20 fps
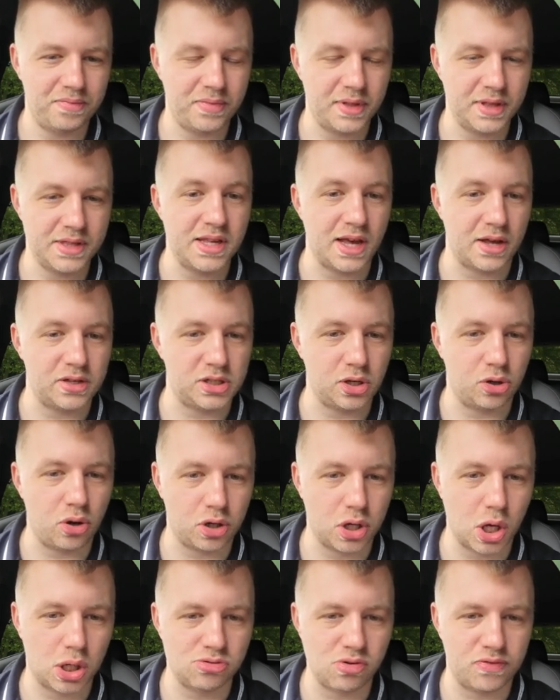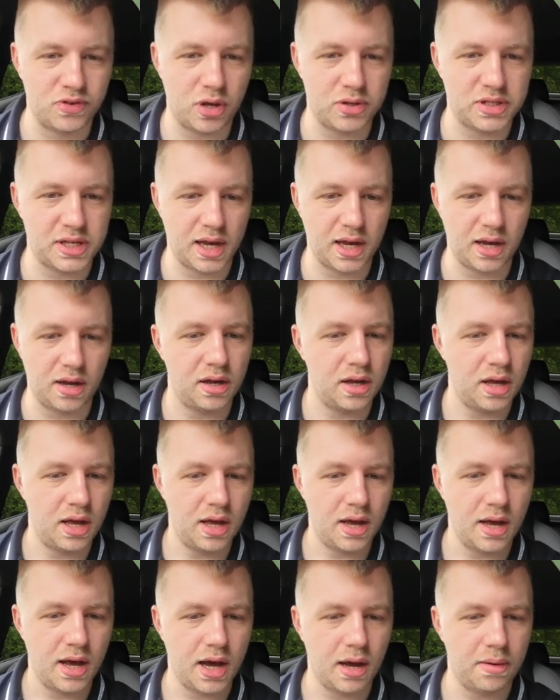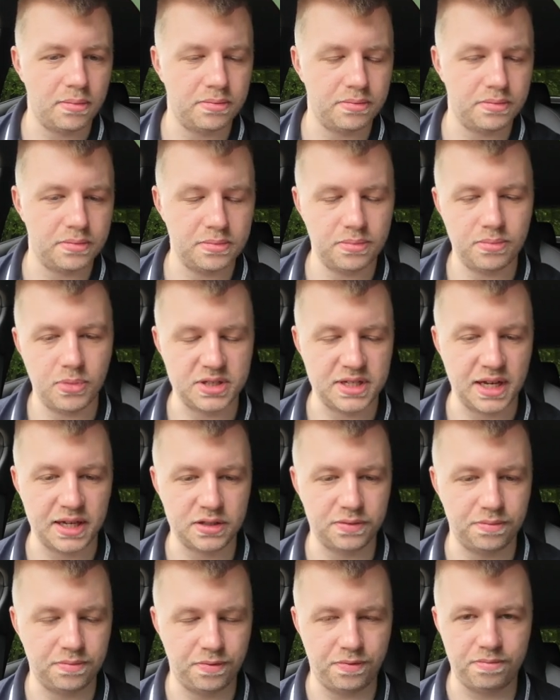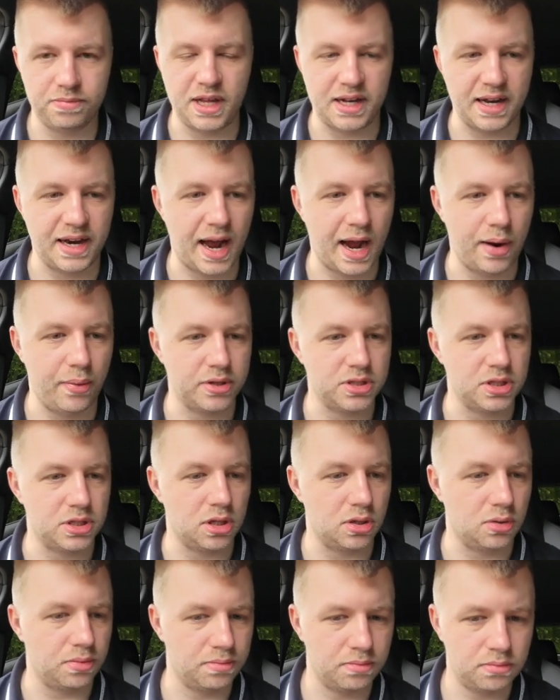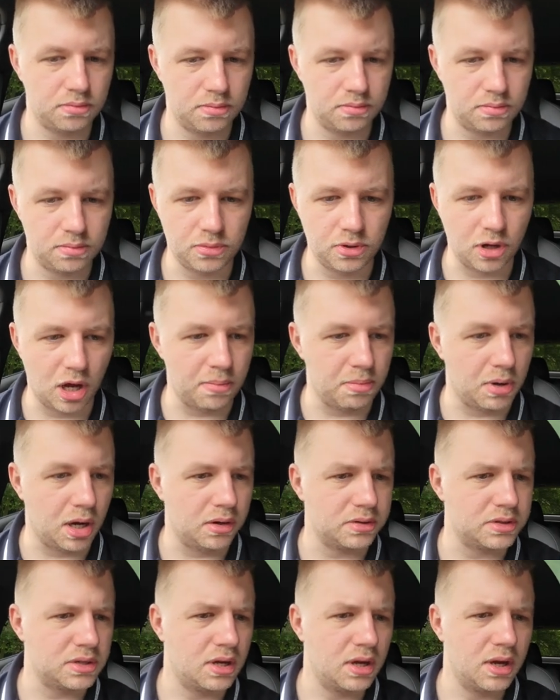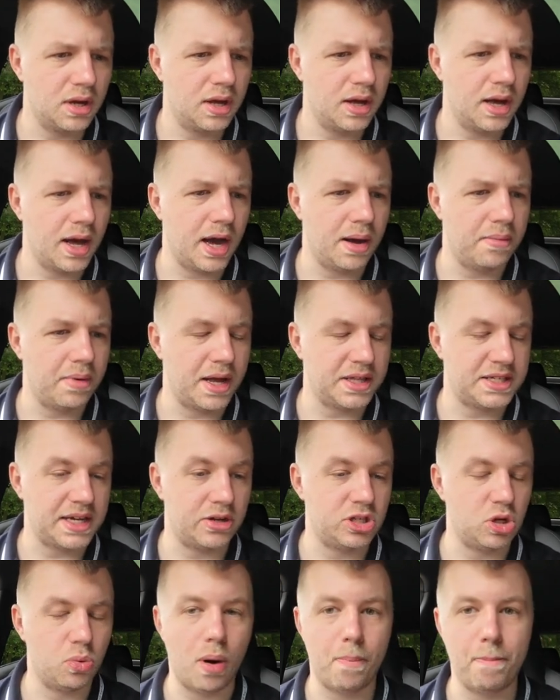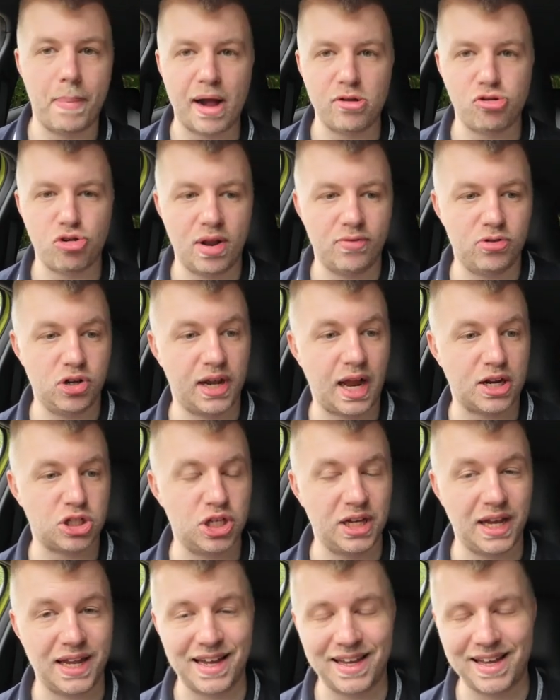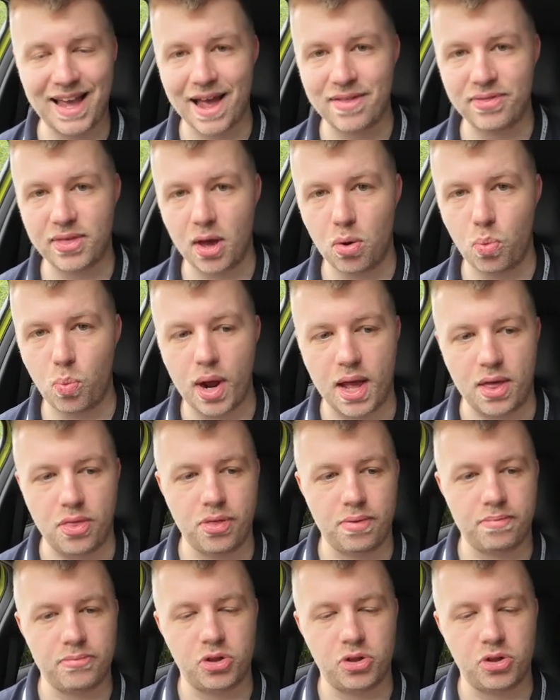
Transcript: Yeah, so you've got Google reviews here. It takes nearly an hour to do 9 miles. And it tells you what battery level you're actually going to get there with.